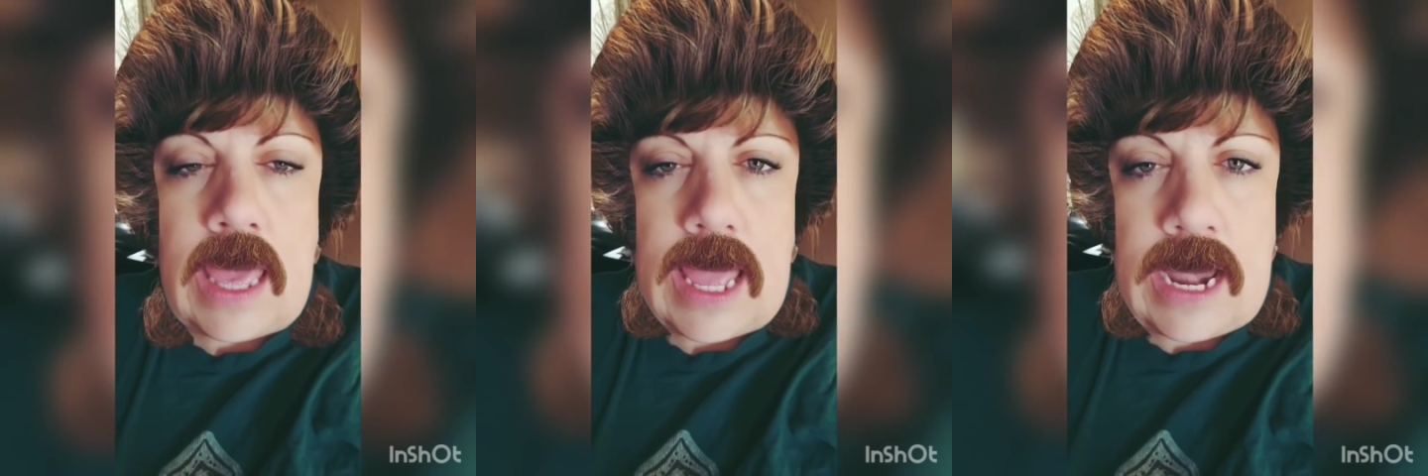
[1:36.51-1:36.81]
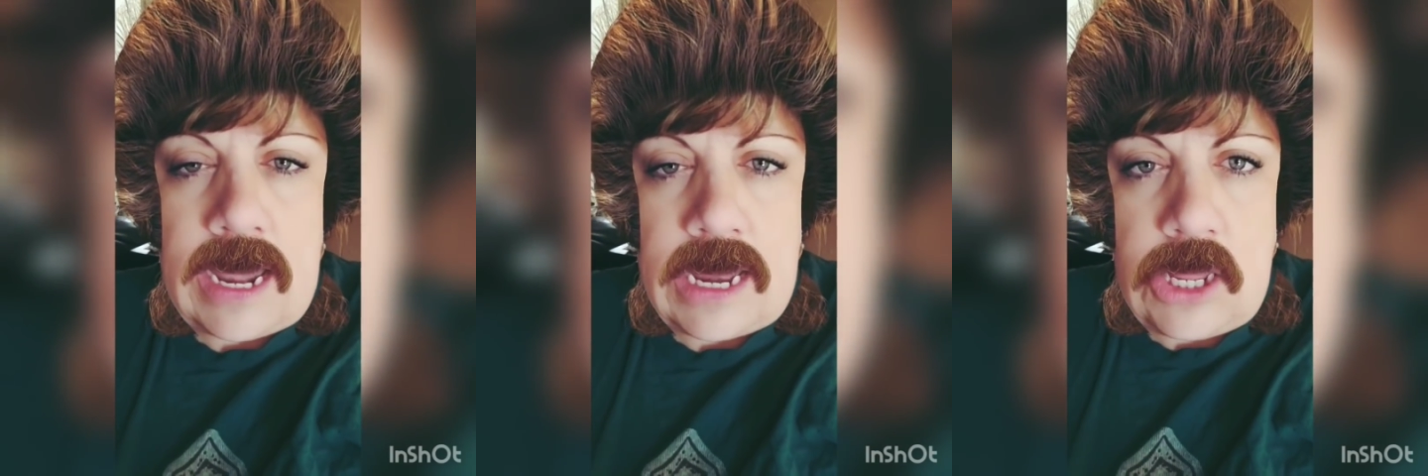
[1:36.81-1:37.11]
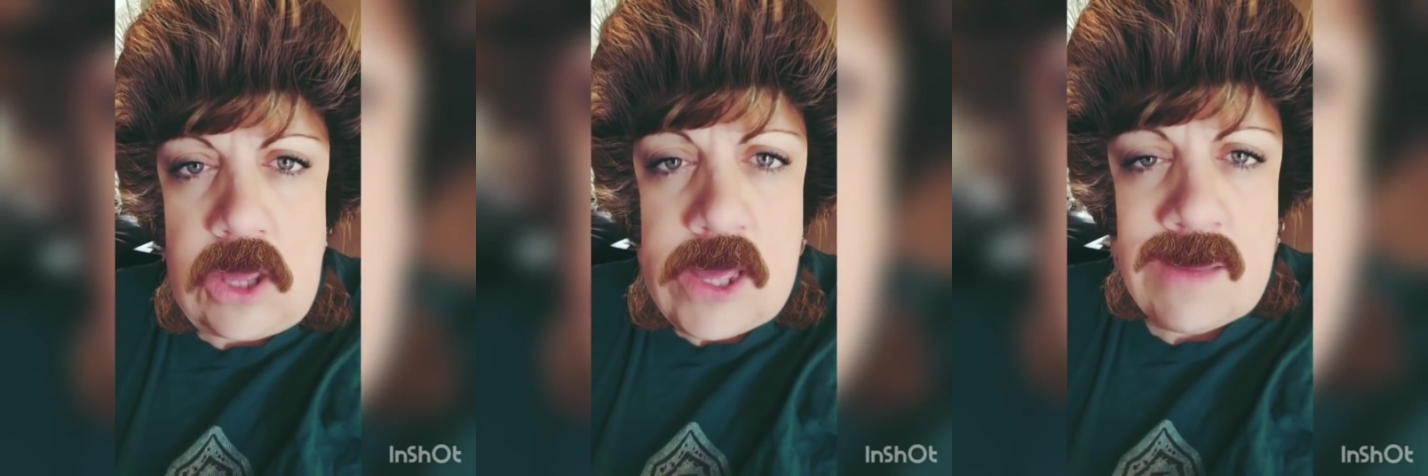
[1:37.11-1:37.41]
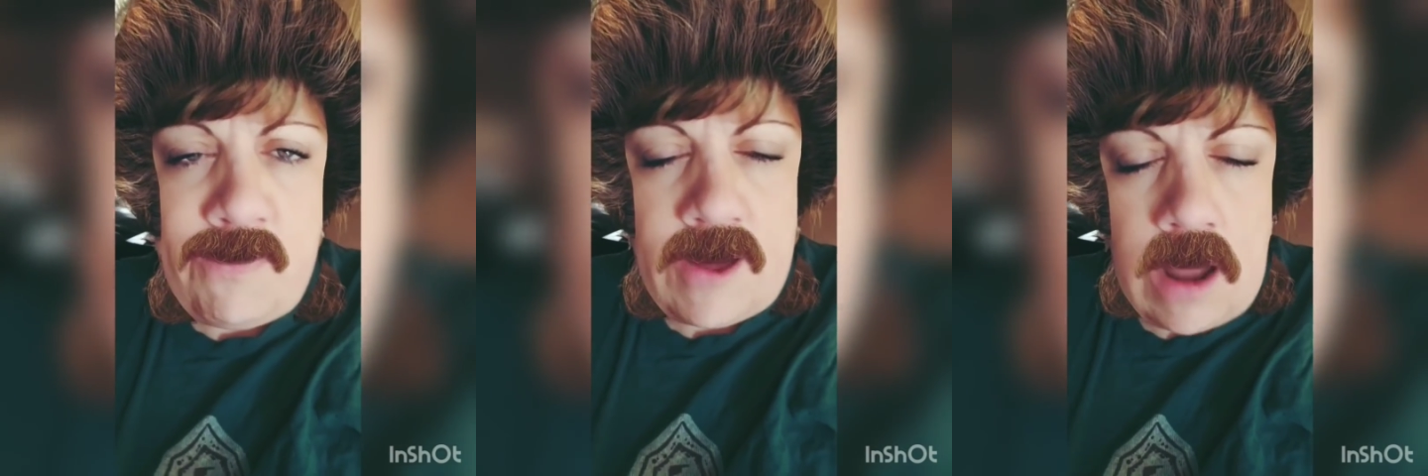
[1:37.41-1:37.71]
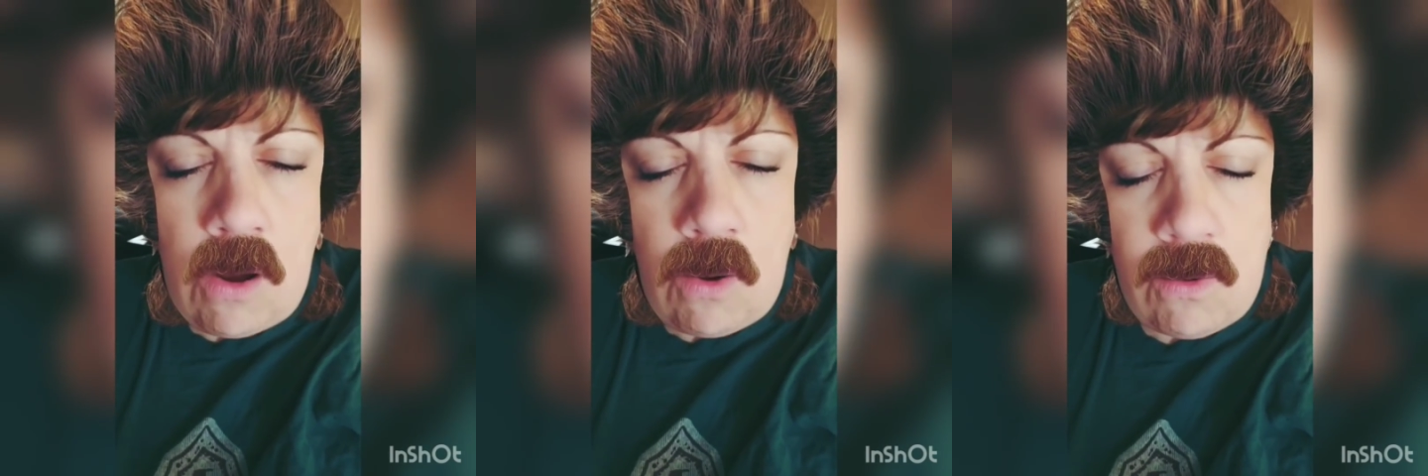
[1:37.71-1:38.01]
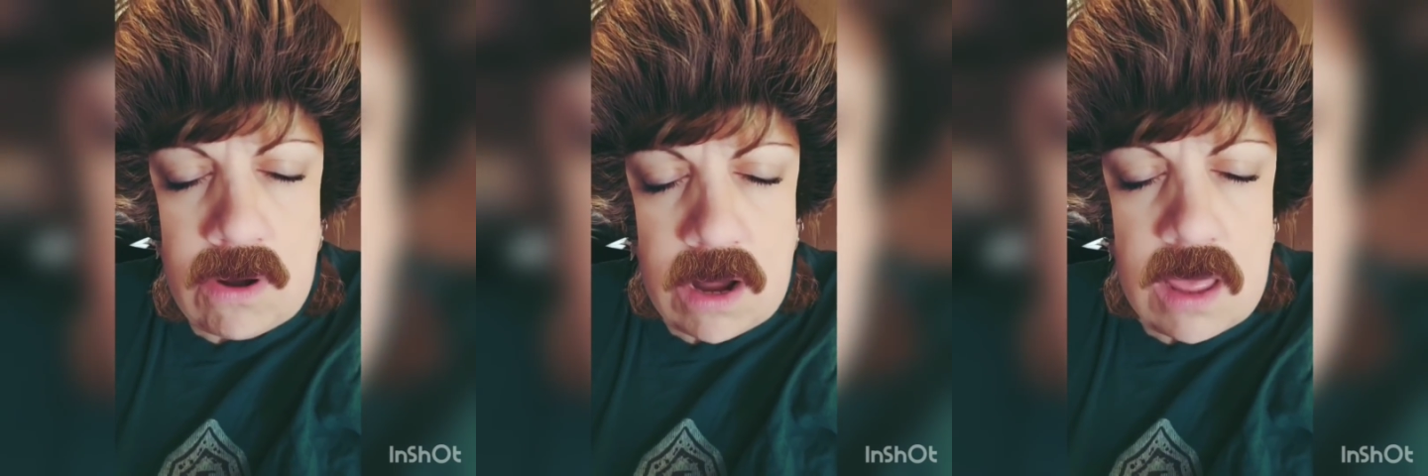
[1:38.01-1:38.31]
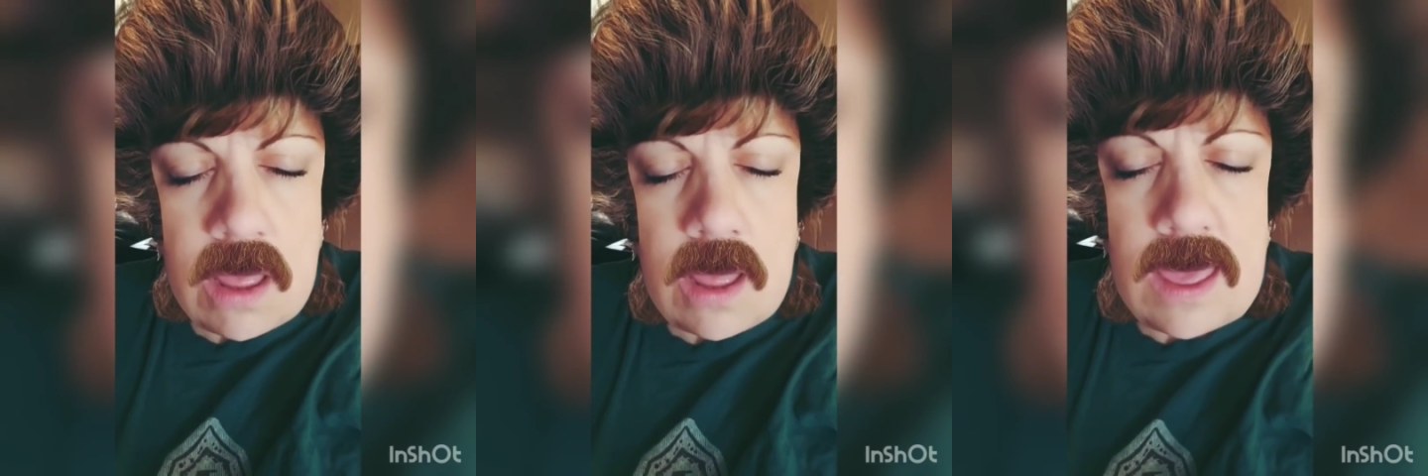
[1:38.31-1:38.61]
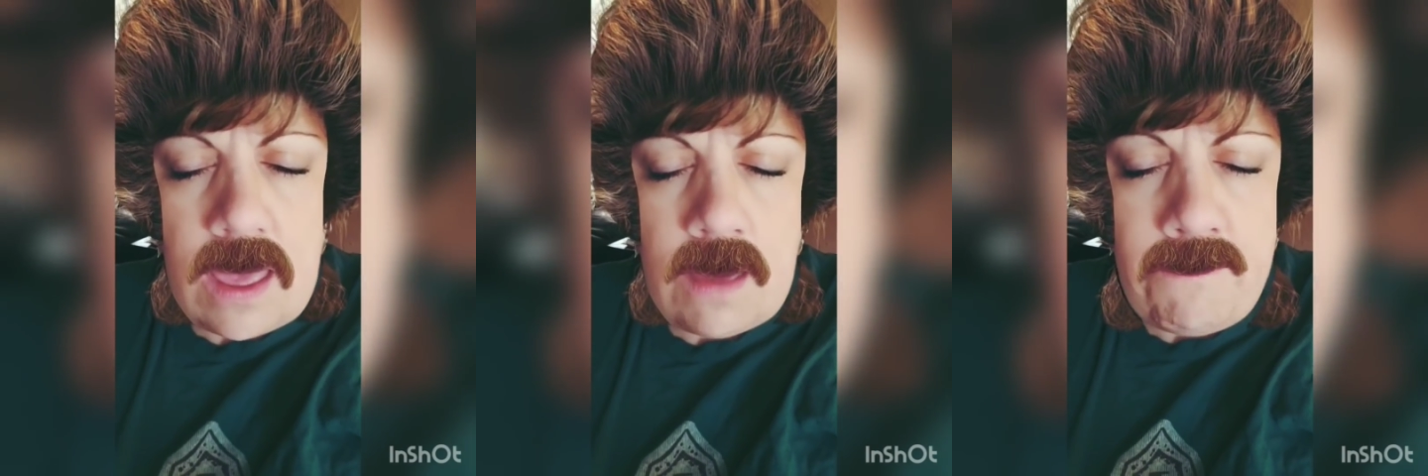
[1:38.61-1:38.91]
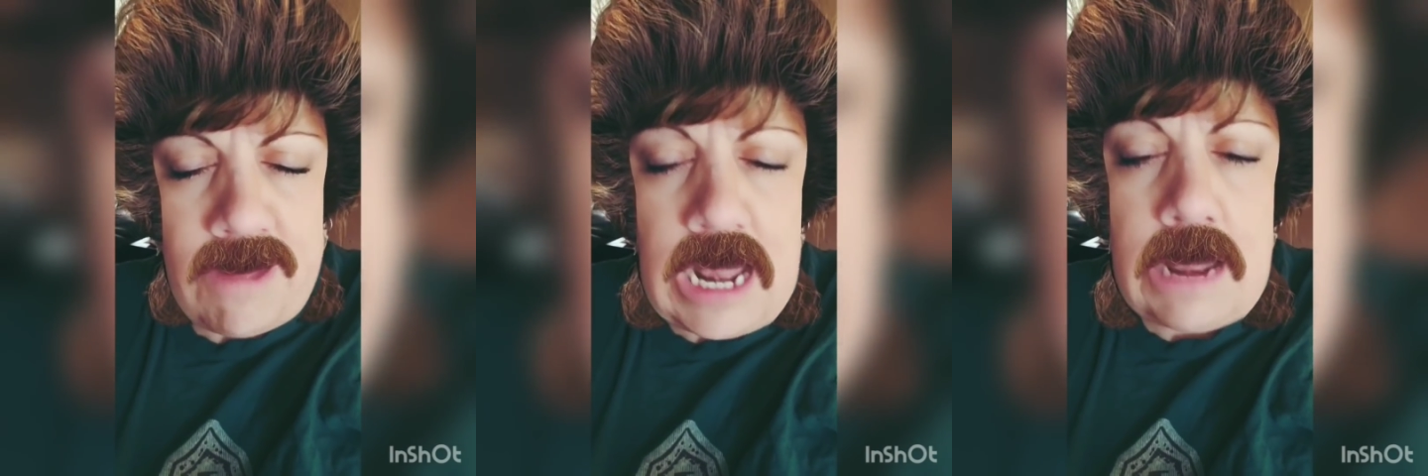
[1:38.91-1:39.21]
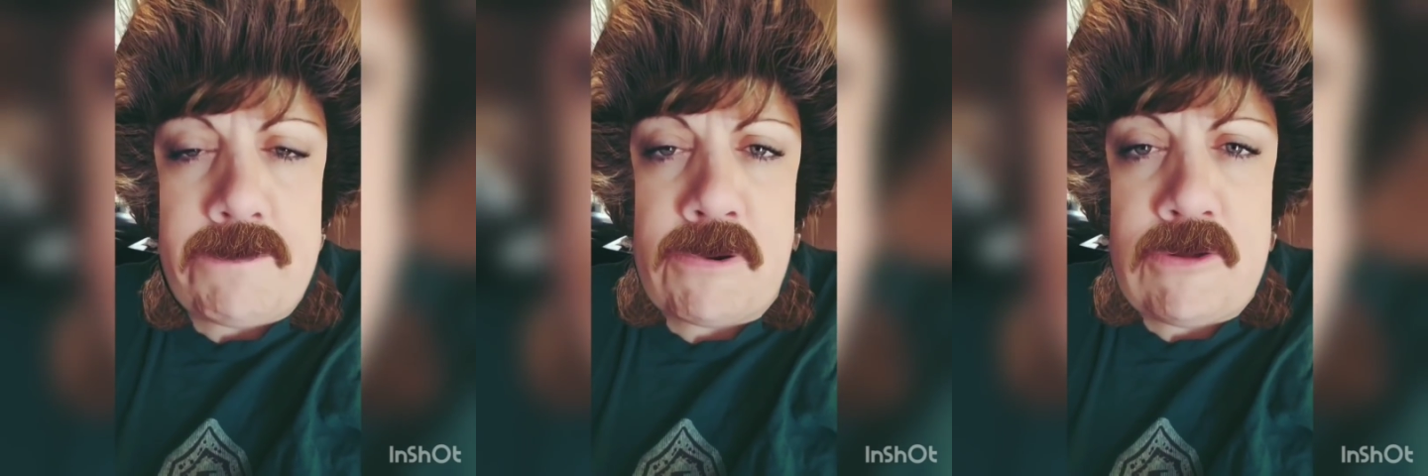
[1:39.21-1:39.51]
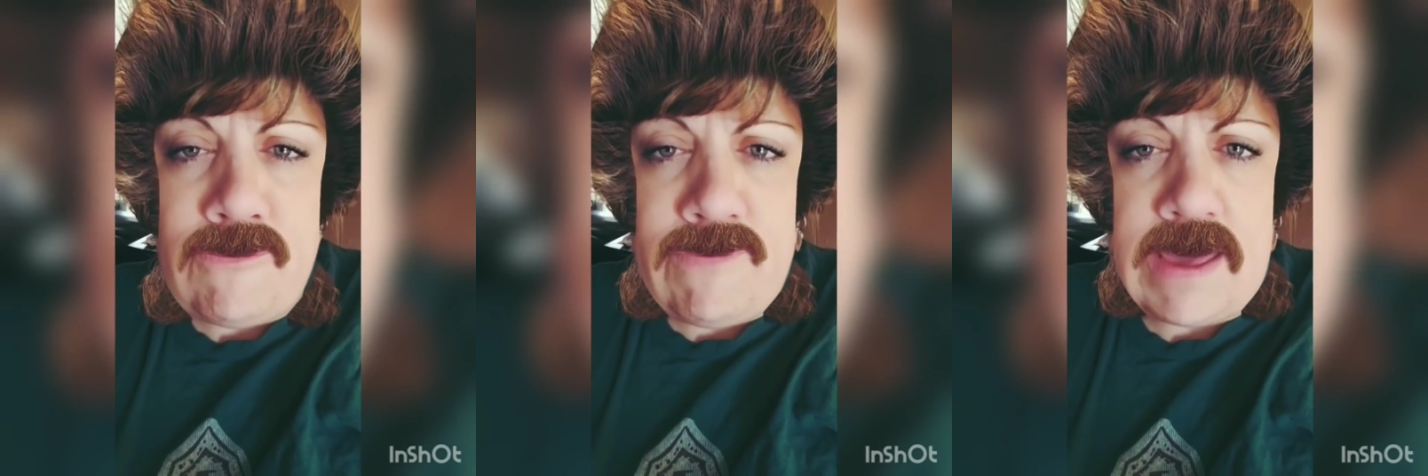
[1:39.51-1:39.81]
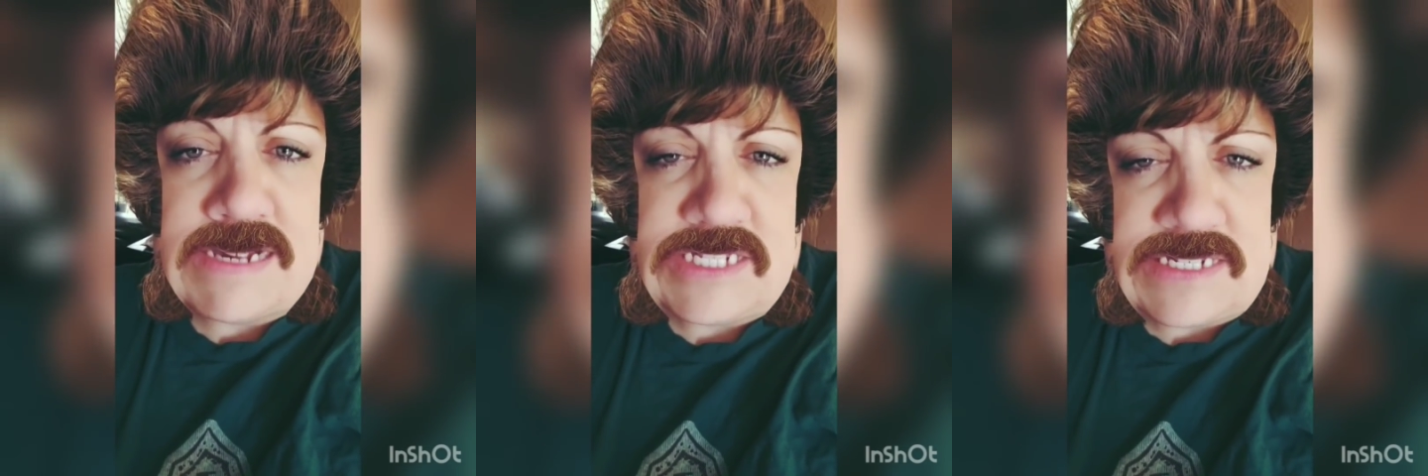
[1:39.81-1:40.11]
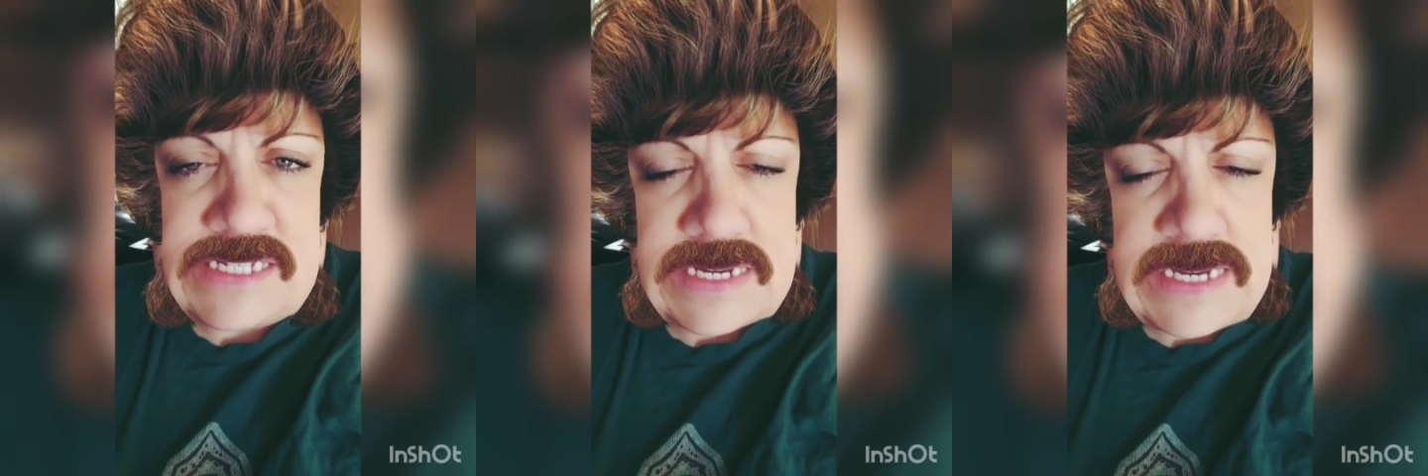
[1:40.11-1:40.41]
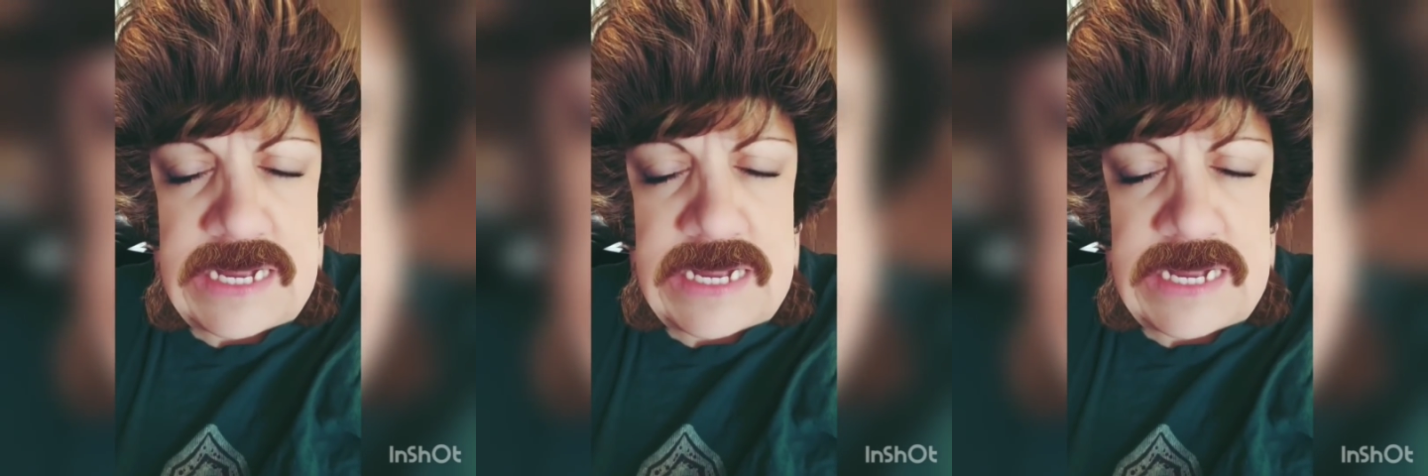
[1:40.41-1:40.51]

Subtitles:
And then you can put on a bulletproof vest, you see,